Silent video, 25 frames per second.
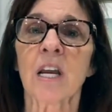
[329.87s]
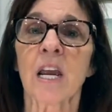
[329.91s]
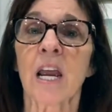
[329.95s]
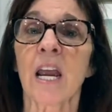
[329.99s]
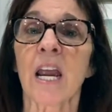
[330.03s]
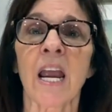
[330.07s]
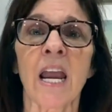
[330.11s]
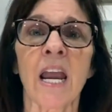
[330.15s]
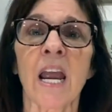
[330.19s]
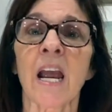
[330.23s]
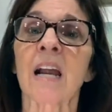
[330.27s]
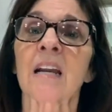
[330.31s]

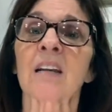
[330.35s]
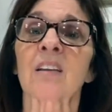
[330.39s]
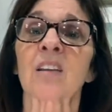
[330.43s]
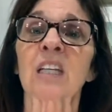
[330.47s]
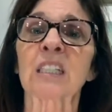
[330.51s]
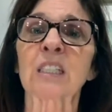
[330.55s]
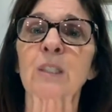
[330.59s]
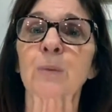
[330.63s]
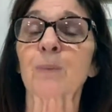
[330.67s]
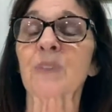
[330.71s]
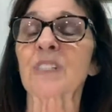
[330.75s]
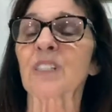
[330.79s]
And
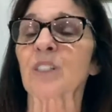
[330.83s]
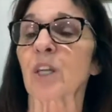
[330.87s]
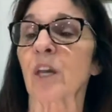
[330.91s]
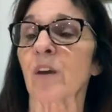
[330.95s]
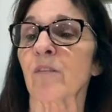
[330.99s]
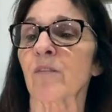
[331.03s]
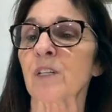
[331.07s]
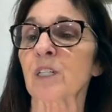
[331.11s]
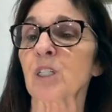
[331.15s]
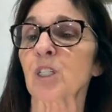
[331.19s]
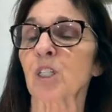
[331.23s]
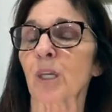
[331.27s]
this was
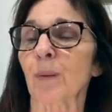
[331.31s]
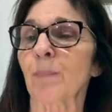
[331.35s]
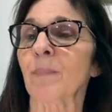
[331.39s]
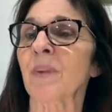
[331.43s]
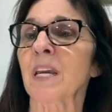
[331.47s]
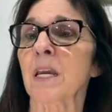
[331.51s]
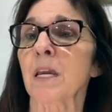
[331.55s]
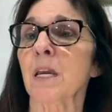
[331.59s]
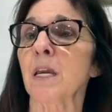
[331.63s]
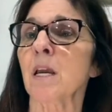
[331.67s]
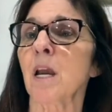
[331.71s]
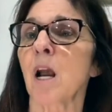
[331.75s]
given to
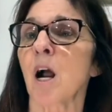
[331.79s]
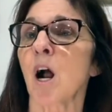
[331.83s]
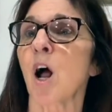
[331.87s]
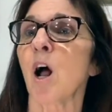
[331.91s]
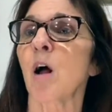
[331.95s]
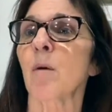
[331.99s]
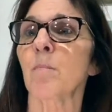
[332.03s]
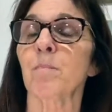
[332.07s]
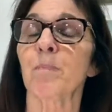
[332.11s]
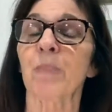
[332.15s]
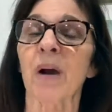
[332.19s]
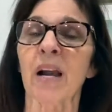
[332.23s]
me
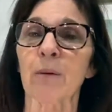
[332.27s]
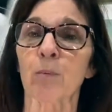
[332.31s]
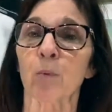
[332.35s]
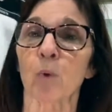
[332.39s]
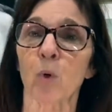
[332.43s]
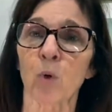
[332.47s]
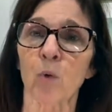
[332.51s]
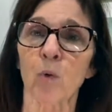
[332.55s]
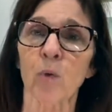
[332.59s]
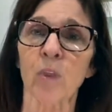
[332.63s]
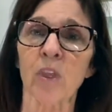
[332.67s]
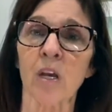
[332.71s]
um, by
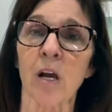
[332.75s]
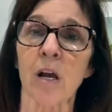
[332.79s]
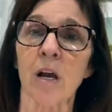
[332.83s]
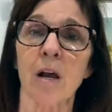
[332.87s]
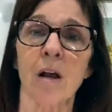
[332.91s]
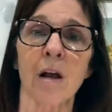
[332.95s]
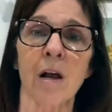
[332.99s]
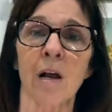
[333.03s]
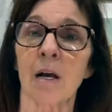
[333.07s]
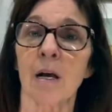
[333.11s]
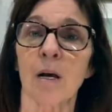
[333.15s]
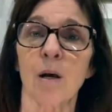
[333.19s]
Ruth, a,
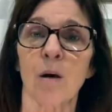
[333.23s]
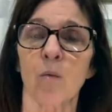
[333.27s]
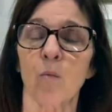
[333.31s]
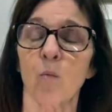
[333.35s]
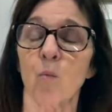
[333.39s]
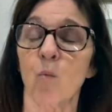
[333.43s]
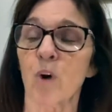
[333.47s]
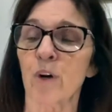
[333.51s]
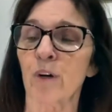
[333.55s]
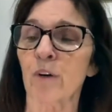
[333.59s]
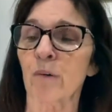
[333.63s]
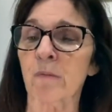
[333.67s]
a
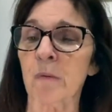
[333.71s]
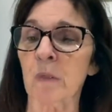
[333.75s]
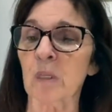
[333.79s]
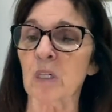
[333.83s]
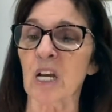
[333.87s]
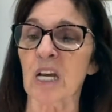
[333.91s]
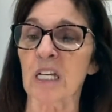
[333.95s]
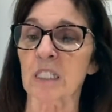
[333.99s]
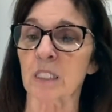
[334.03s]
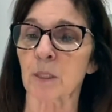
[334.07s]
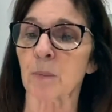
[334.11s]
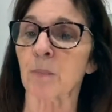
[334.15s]
wonderful
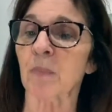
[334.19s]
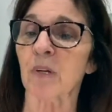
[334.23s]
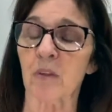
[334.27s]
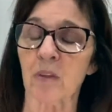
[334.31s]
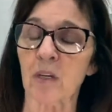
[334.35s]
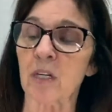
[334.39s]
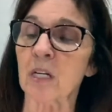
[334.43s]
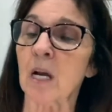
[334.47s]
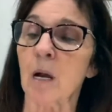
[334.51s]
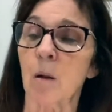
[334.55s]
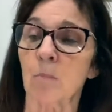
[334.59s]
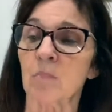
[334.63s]
customer
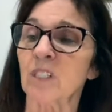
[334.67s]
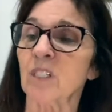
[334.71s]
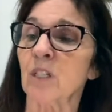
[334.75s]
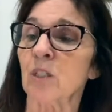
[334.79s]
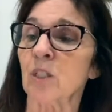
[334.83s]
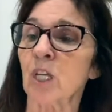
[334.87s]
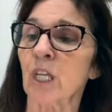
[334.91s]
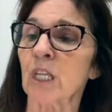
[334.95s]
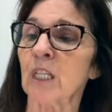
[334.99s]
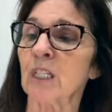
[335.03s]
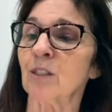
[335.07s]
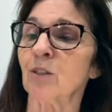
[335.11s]
that comes
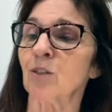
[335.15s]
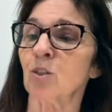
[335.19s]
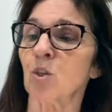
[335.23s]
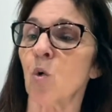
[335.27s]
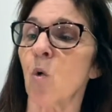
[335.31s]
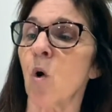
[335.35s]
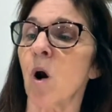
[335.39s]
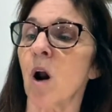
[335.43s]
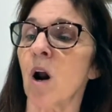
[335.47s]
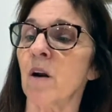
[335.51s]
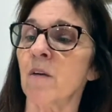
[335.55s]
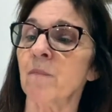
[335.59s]
into the
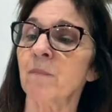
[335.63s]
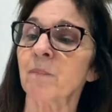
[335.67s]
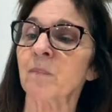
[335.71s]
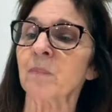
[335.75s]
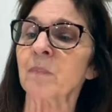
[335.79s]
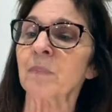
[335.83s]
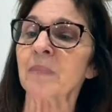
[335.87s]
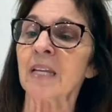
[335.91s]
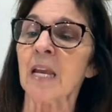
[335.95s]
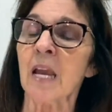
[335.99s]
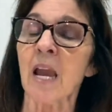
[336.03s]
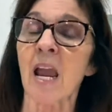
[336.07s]
store.
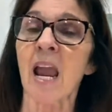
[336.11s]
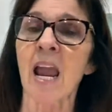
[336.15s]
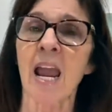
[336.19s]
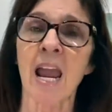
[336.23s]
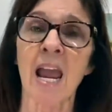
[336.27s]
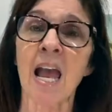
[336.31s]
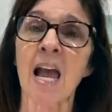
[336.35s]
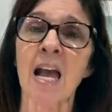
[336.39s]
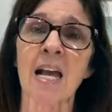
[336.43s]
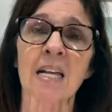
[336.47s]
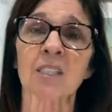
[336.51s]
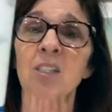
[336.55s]

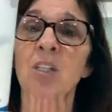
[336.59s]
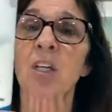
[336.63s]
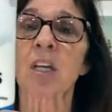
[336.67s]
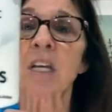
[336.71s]
And